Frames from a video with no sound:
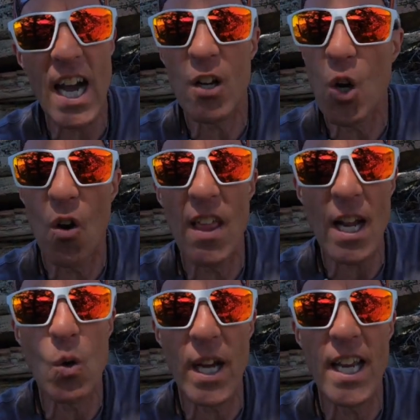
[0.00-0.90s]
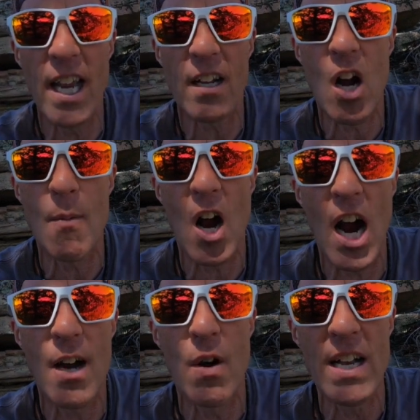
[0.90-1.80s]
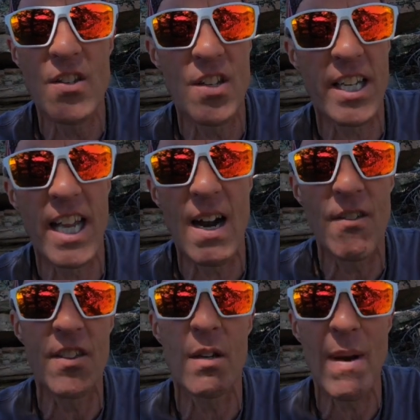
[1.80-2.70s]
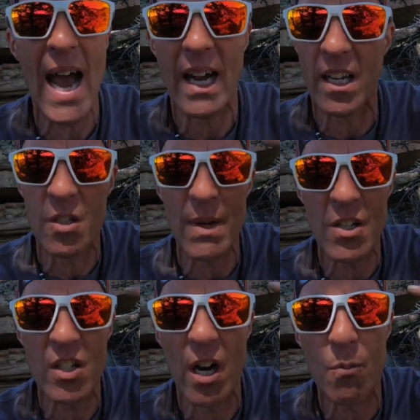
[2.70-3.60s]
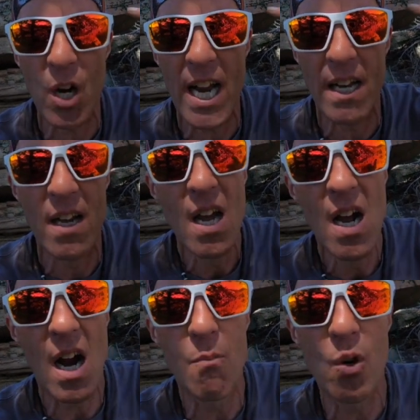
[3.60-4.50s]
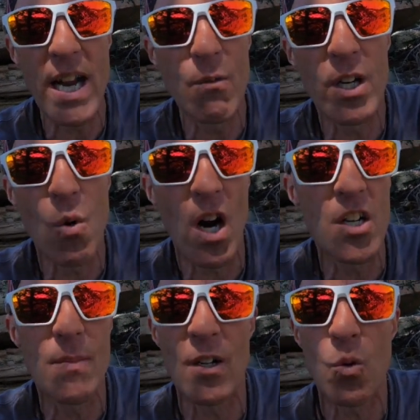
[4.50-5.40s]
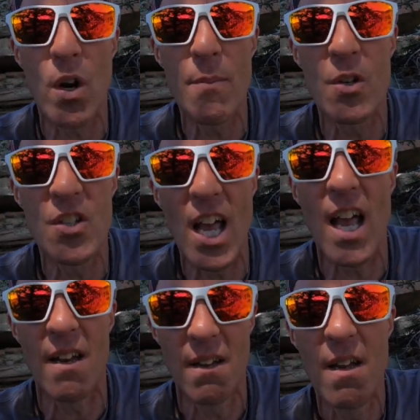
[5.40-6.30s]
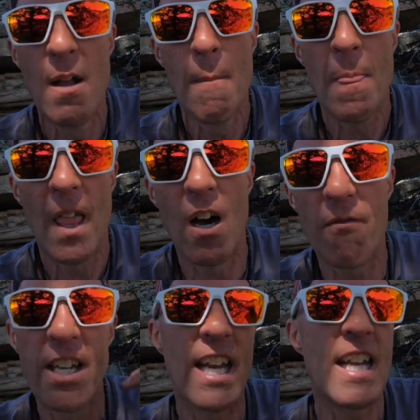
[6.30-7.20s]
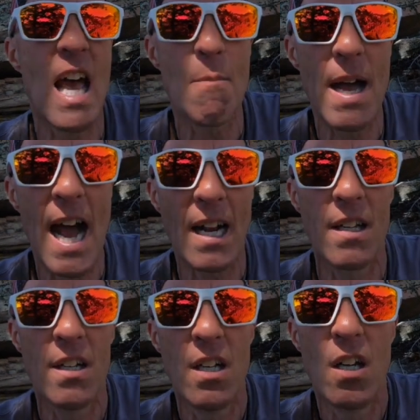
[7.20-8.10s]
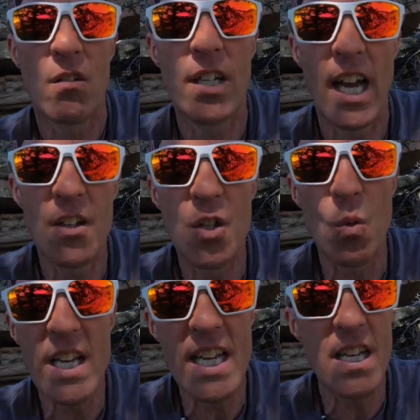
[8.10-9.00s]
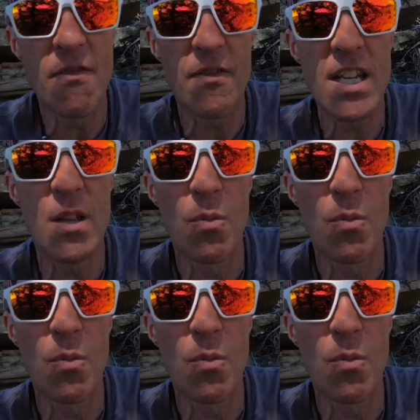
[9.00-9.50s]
to go to that quick hit carbohydrates to get everything back, especially our brain. Our brain requires about 20% of getting that back. Okay, so we need to feed the